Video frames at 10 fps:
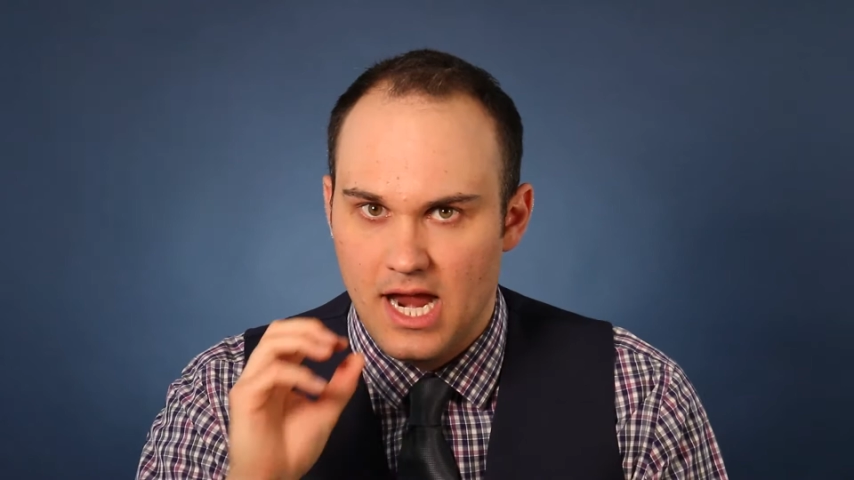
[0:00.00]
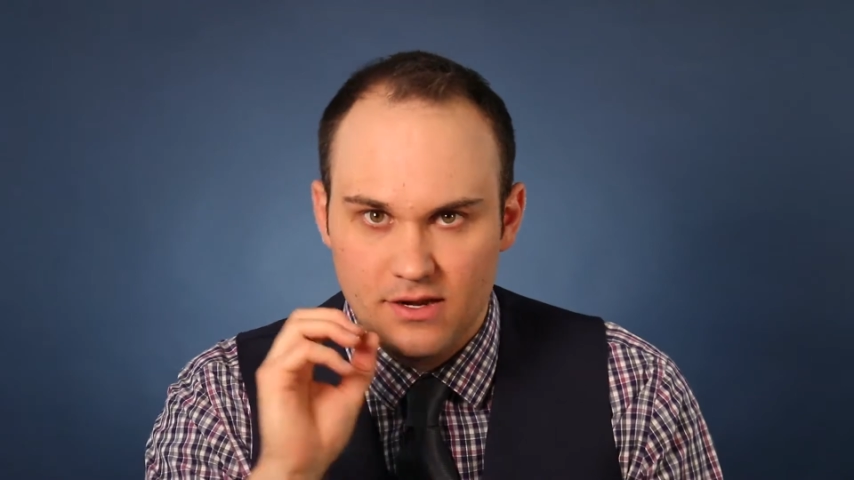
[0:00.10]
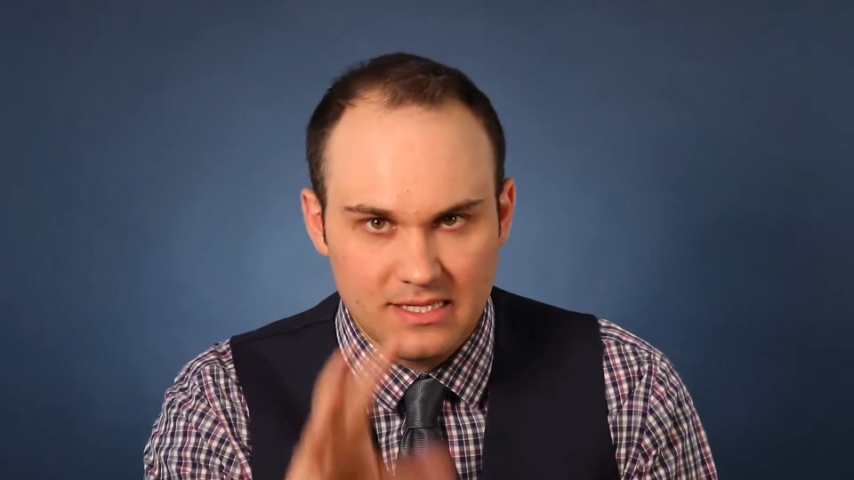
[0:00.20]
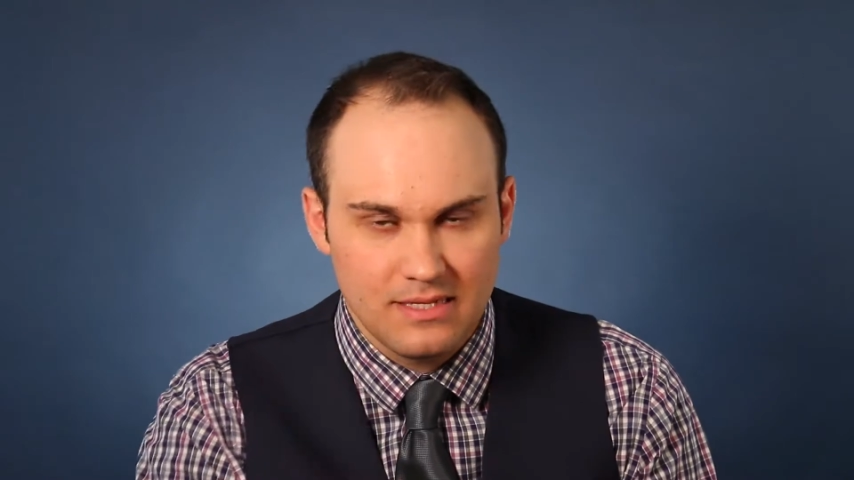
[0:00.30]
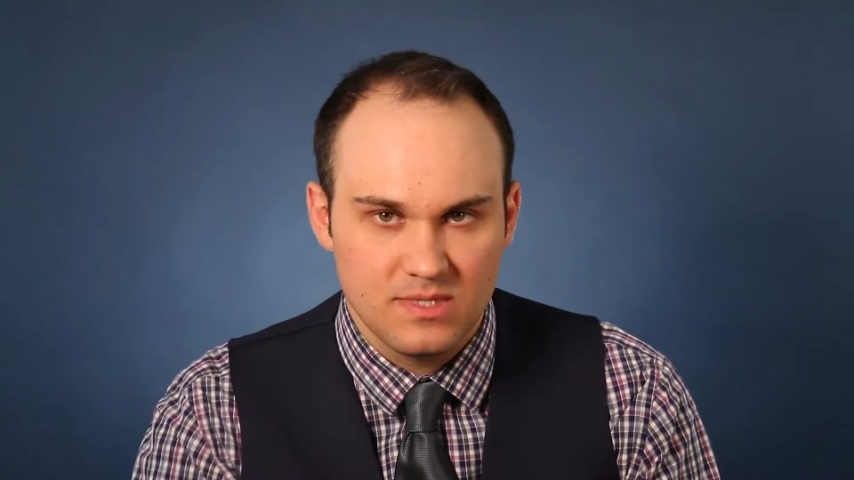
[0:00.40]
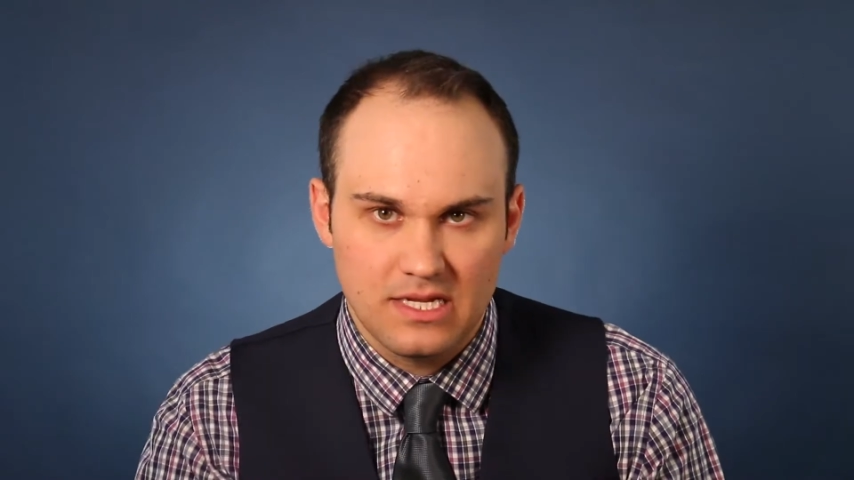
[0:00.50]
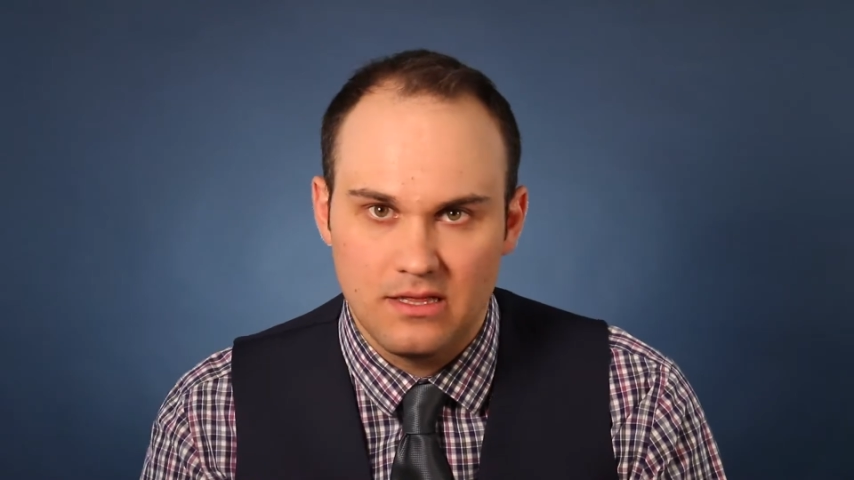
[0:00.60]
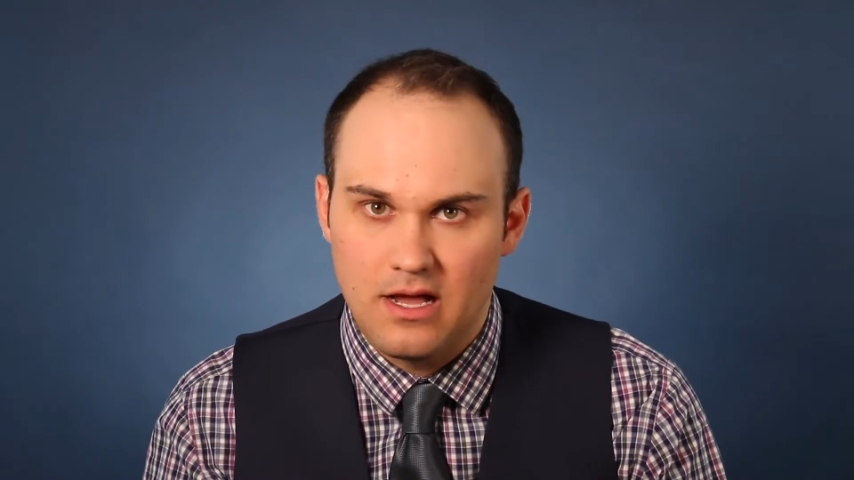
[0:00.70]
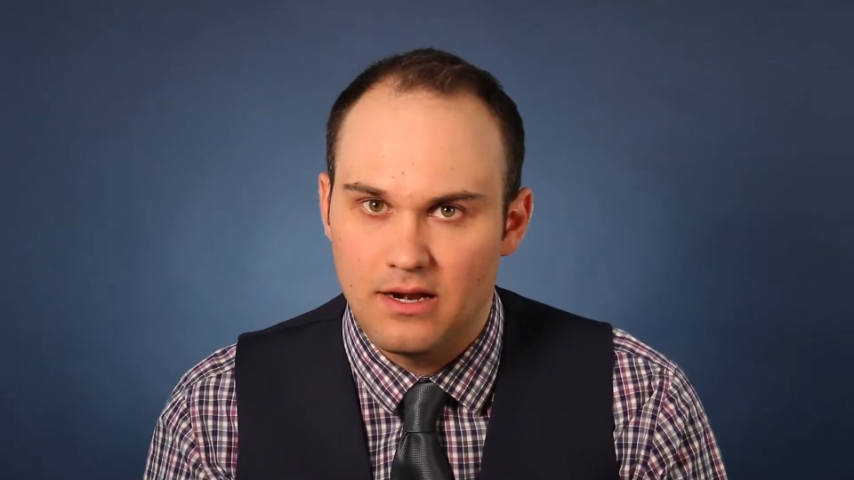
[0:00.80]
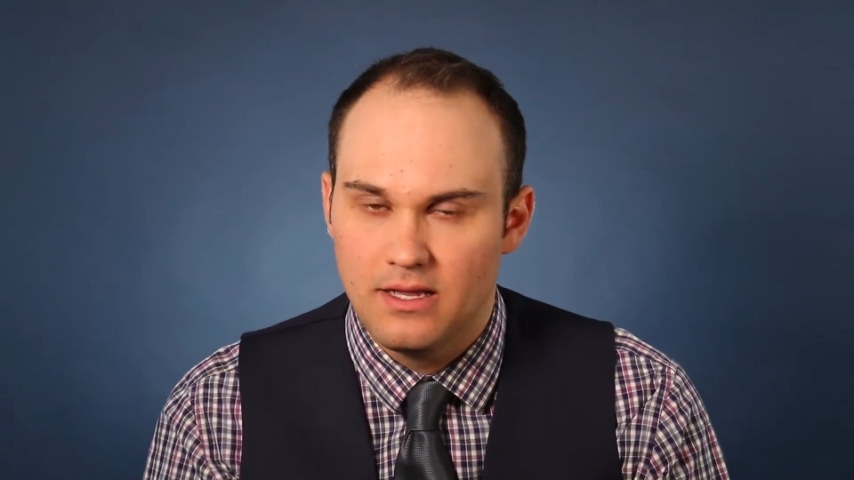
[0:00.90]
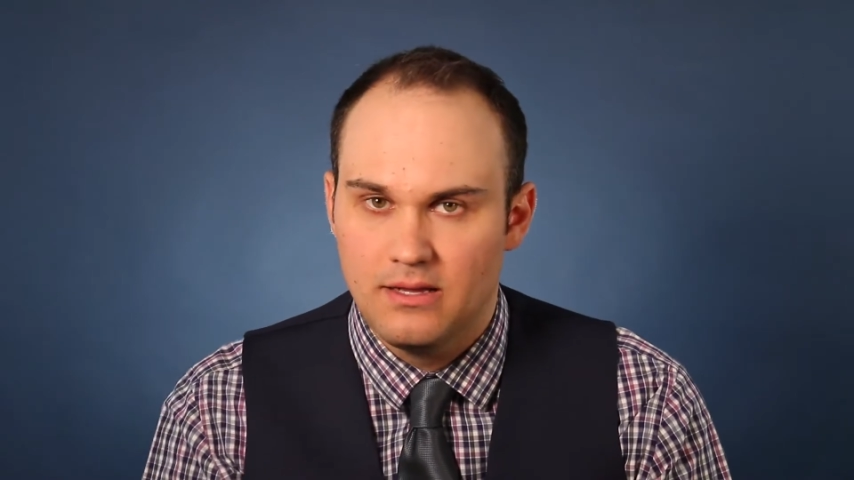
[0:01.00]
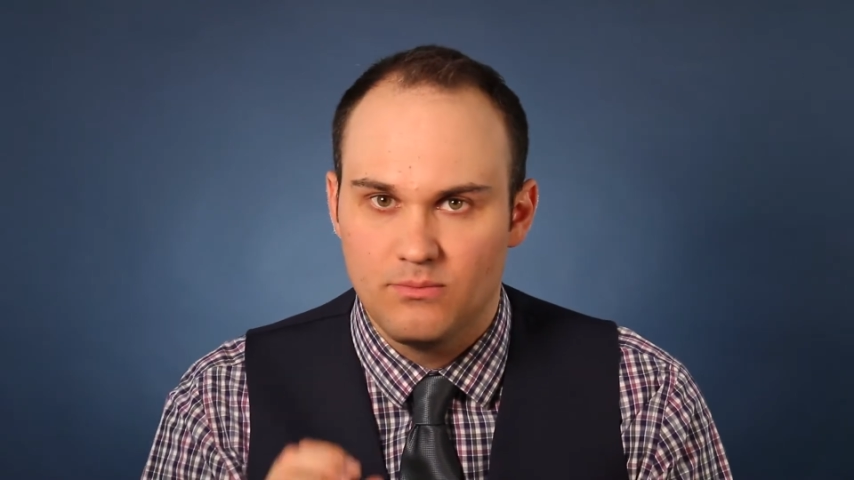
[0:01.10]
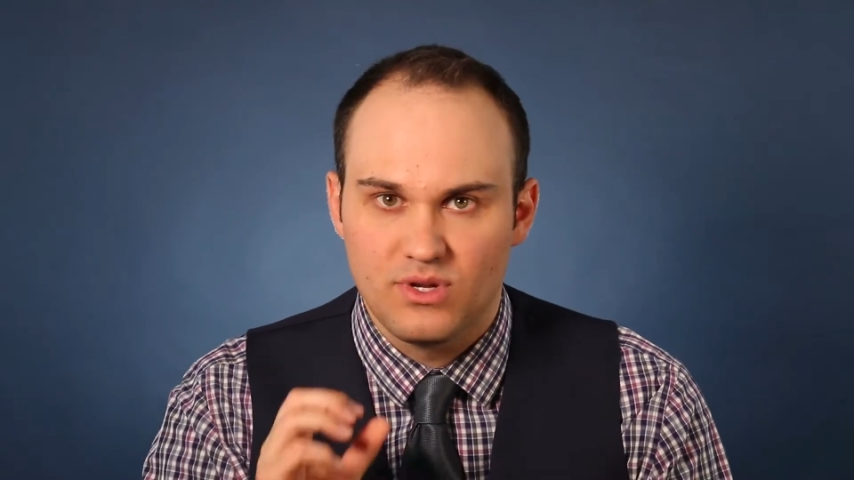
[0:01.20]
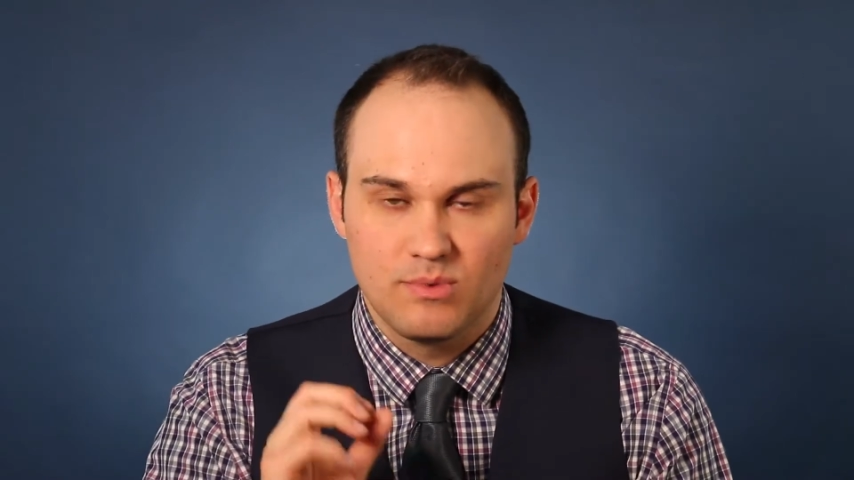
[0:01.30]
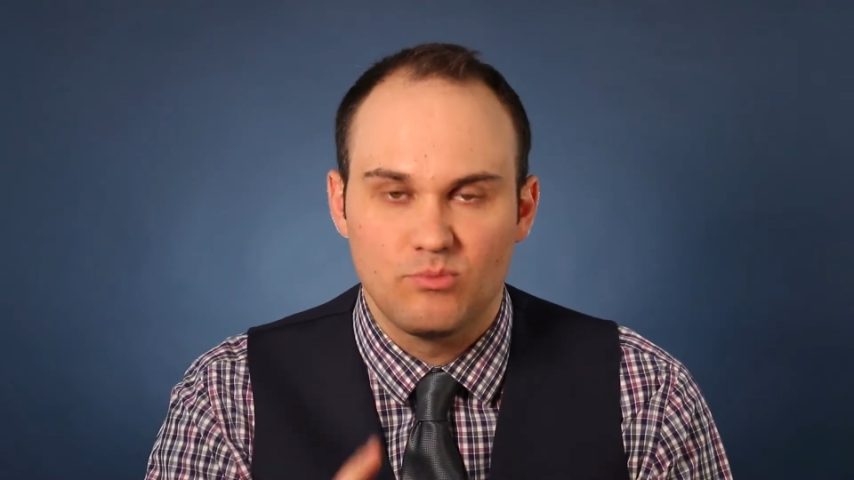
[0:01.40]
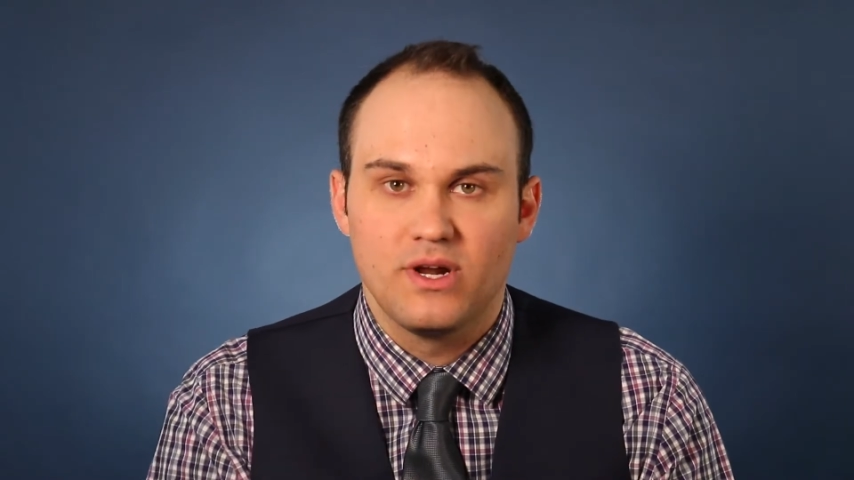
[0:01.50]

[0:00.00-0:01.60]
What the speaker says: I know that seems like a lot, but I'm going to